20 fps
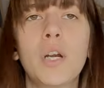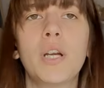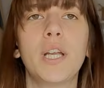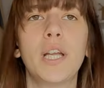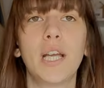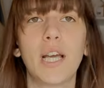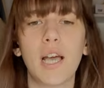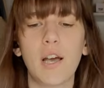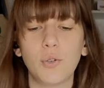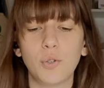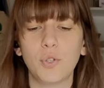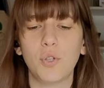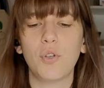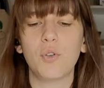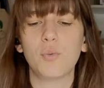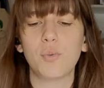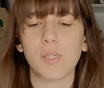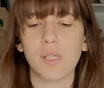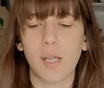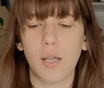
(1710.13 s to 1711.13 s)
learning how to
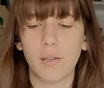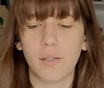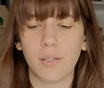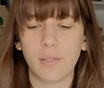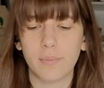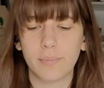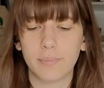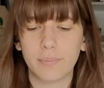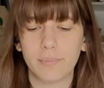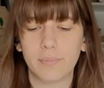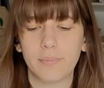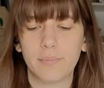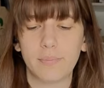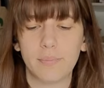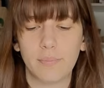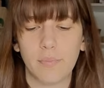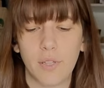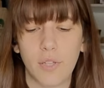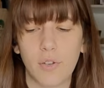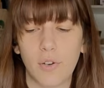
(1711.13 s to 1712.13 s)
use it.
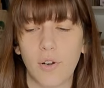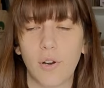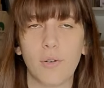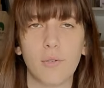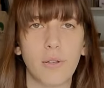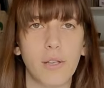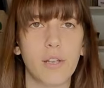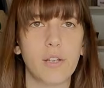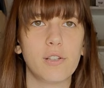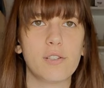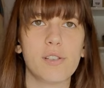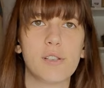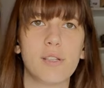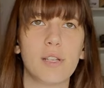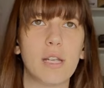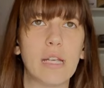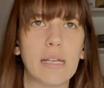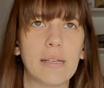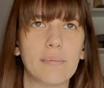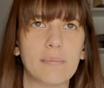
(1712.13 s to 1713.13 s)
You know, here's
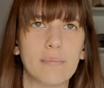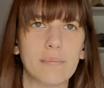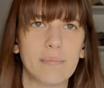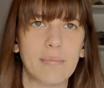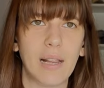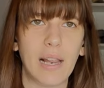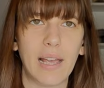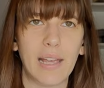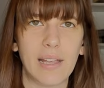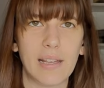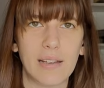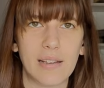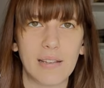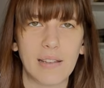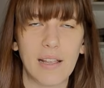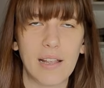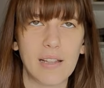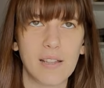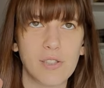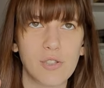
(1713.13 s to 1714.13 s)
the like
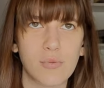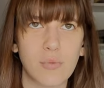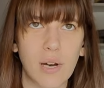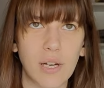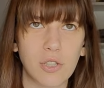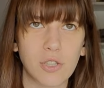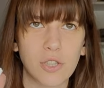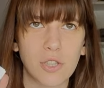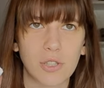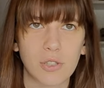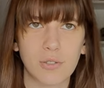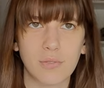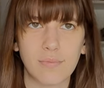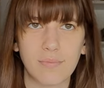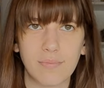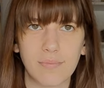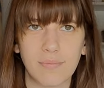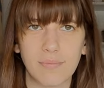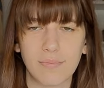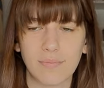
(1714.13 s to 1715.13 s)
instruction.